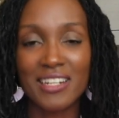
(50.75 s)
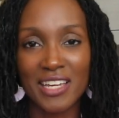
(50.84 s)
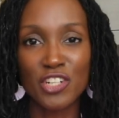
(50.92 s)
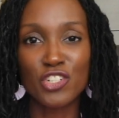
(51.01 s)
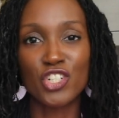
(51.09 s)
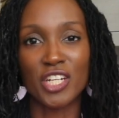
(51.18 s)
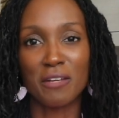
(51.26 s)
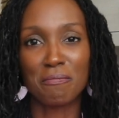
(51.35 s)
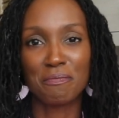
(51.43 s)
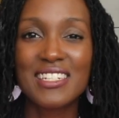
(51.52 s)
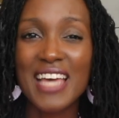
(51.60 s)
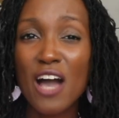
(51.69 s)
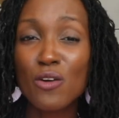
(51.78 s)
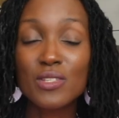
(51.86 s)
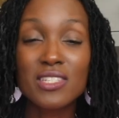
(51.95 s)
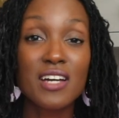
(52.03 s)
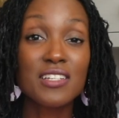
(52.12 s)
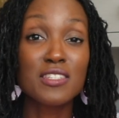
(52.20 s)
and energy.
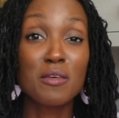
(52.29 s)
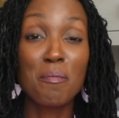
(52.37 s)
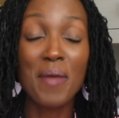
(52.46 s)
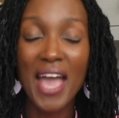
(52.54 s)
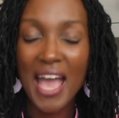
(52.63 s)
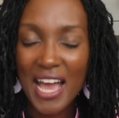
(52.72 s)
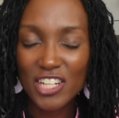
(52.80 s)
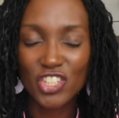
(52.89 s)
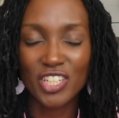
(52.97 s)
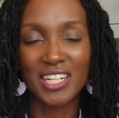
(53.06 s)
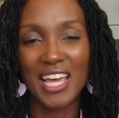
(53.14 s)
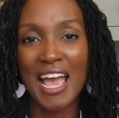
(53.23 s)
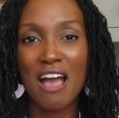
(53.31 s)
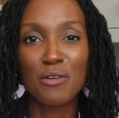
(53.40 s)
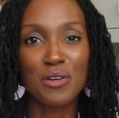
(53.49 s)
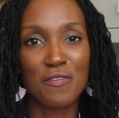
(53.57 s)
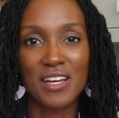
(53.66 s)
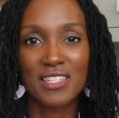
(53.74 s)
Doubt sucks the passion
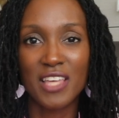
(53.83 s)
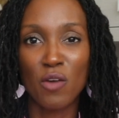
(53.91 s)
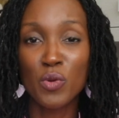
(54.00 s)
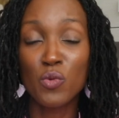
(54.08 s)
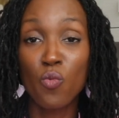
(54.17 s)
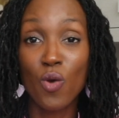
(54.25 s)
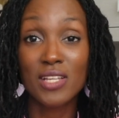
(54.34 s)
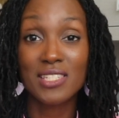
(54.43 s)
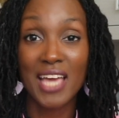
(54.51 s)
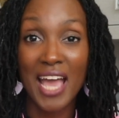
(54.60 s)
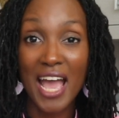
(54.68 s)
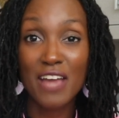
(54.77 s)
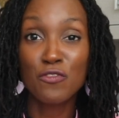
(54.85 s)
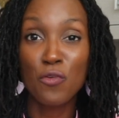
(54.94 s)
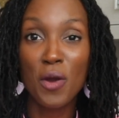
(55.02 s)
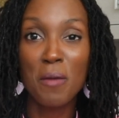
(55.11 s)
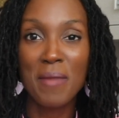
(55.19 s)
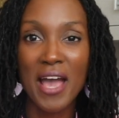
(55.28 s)
out of us that we once had
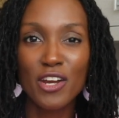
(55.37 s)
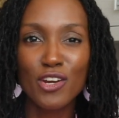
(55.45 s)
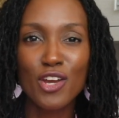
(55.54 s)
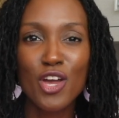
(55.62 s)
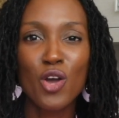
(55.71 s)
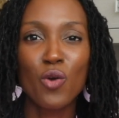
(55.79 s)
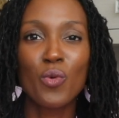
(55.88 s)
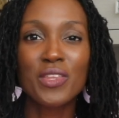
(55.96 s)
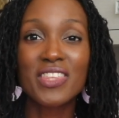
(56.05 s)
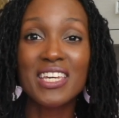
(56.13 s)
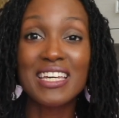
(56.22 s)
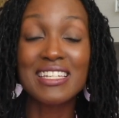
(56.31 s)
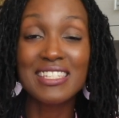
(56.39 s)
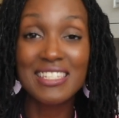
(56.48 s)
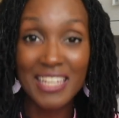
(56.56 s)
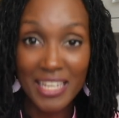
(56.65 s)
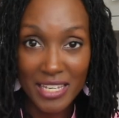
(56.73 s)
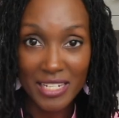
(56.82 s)
for a matter with the
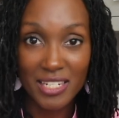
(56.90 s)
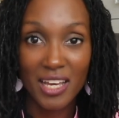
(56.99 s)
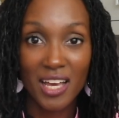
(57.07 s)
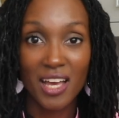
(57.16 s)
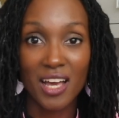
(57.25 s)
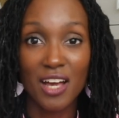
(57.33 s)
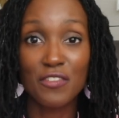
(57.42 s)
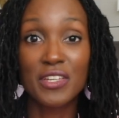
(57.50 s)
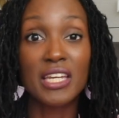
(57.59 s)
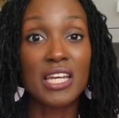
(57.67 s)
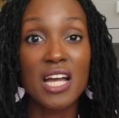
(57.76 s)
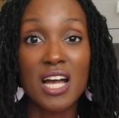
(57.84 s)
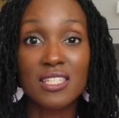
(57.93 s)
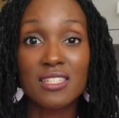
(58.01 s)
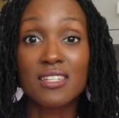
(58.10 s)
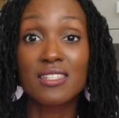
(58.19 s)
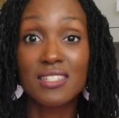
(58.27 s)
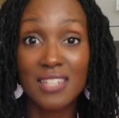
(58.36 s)
intent of getting us
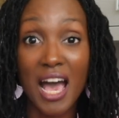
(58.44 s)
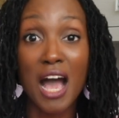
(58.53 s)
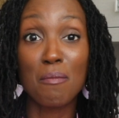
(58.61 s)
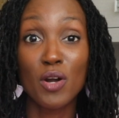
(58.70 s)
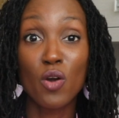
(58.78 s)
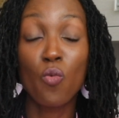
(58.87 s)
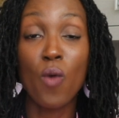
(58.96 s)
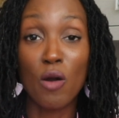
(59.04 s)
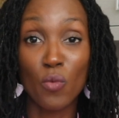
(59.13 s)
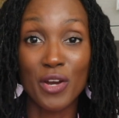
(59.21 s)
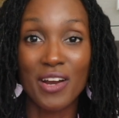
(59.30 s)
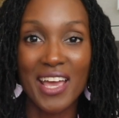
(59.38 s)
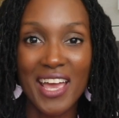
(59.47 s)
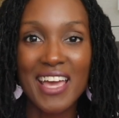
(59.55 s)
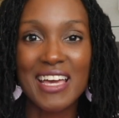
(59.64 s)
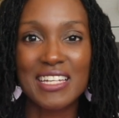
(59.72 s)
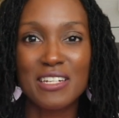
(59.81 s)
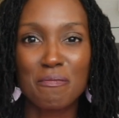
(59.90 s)
to stop while we're
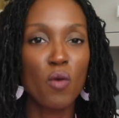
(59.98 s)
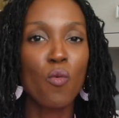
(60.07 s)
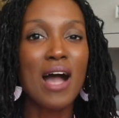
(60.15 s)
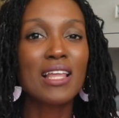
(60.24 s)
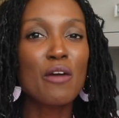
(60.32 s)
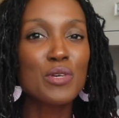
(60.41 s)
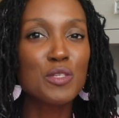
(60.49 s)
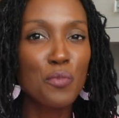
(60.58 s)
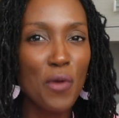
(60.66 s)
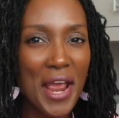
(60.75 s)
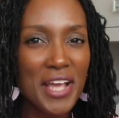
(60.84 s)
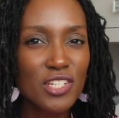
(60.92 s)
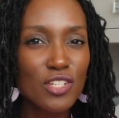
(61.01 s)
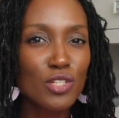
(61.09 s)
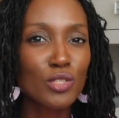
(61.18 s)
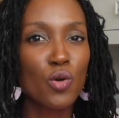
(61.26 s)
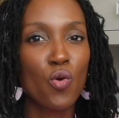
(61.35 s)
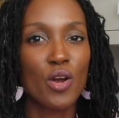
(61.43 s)
ahead. But while I was praying
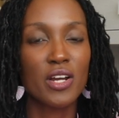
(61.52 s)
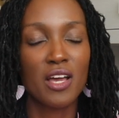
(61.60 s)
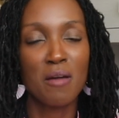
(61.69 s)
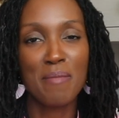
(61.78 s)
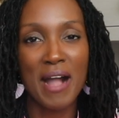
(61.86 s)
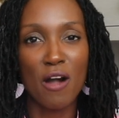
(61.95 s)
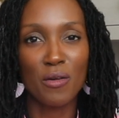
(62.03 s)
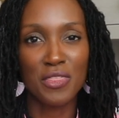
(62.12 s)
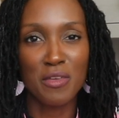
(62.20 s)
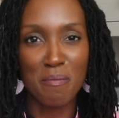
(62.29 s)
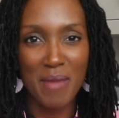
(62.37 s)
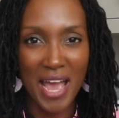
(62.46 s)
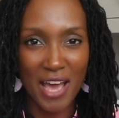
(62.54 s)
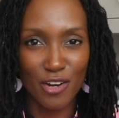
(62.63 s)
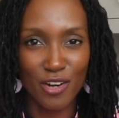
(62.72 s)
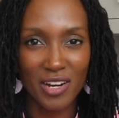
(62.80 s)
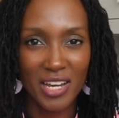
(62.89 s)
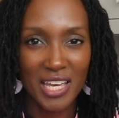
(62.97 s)
to the Lord about the
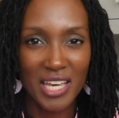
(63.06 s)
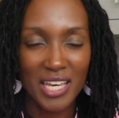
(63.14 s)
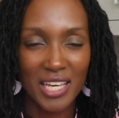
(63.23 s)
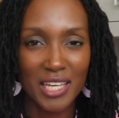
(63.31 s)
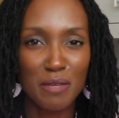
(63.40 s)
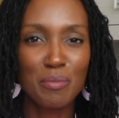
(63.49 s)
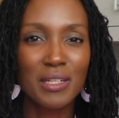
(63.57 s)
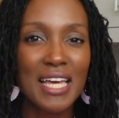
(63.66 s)
matter, He